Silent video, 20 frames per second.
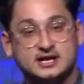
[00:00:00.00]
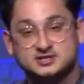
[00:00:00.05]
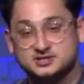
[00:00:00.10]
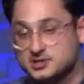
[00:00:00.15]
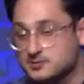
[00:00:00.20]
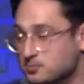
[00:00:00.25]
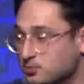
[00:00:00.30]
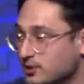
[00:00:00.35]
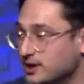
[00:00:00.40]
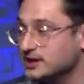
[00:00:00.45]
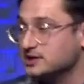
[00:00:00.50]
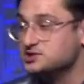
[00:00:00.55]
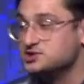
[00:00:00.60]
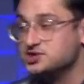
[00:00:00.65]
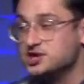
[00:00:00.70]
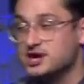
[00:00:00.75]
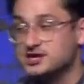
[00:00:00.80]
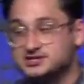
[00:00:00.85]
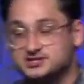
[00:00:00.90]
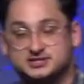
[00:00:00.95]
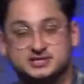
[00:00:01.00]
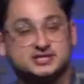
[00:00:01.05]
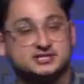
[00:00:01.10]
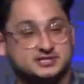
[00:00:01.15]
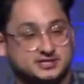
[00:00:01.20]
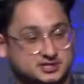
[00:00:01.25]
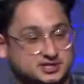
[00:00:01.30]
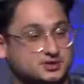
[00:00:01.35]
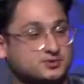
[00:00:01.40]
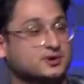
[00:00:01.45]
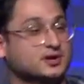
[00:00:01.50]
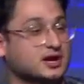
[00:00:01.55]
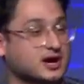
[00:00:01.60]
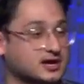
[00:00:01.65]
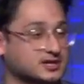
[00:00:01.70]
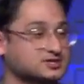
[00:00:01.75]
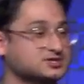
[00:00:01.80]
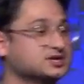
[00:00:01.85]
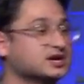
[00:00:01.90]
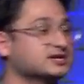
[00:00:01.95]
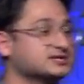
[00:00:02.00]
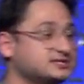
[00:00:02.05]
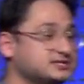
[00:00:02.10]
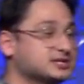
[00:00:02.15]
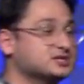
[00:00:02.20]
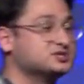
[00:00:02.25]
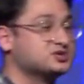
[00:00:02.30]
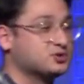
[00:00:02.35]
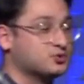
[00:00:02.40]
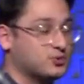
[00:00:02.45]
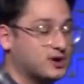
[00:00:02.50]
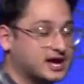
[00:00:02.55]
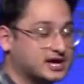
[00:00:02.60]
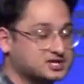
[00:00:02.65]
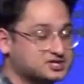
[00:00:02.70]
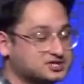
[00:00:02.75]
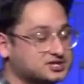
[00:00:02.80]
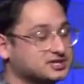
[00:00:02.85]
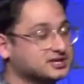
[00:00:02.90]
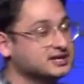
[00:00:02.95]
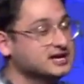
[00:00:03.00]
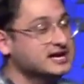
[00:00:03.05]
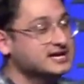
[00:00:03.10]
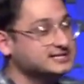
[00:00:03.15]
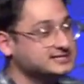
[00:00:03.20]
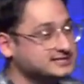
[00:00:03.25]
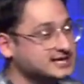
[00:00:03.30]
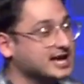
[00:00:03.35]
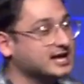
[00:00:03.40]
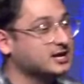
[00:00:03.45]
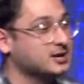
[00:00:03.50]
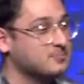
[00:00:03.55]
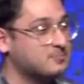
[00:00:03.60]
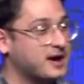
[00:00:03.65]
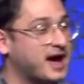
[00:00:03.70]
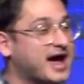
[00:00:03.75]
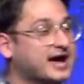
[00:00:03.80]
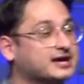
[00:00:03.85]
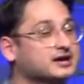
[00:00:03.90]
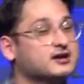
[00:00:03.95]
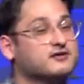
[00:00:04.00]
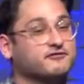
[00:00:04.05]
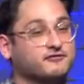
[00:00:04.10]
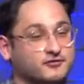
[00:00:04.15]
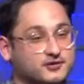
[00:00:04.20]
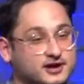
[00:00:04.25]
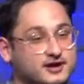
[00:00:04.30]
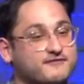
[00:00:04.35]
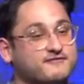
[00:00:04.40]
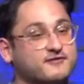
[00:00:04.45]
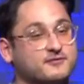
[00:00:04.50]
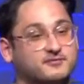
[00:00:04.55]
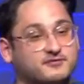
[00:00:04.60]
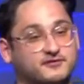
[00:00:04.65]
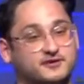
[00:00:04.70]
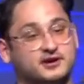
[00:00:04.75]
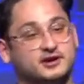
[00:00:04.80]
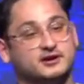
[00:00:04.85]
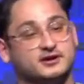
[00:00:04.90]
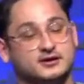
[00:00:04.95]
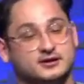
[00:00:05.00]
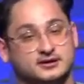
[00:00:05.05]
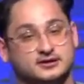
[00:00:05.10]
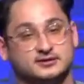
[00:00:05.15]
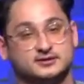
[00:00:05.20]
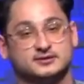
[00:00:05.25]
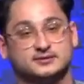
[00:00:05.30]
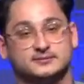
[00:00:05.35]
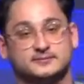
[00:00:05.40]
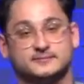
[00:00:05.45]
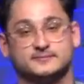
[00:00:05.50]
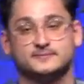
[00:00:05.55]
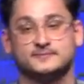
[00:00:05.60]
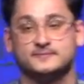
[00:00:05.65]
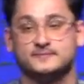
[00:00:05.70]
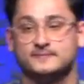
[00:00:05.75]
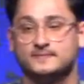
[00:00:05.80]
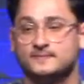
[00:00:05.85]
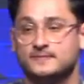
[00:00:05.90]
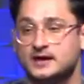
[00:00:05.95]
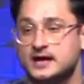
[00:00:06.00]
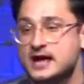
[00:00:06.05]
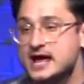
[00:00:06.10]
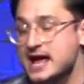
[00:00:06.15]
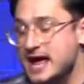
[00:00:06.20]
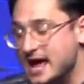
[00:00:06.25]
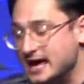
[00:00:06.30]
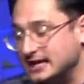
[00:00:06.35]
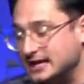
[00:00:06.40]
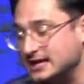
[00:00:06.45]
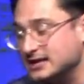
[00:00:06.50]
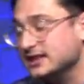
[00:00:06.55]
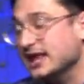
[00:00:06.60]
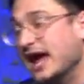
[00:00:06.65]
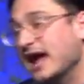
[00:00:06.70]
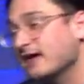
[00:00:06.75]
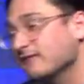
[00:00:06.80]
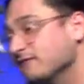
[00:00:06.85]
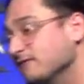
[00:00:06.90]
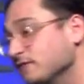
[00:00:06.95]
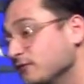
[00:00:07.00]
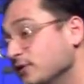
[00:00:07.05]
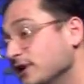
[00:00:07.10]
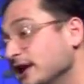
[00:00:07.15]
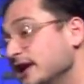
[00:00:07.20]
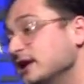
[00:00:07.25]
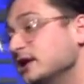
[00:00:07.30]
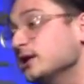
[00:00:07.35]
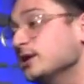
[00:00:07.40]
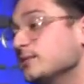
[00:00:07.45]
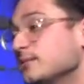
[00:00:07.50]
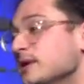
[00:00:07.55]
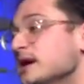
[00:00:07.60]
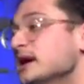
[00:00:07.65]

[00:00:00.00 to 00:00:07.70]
to bring justice into an unjust situation set Habakkuk free from fear. And in that freedom,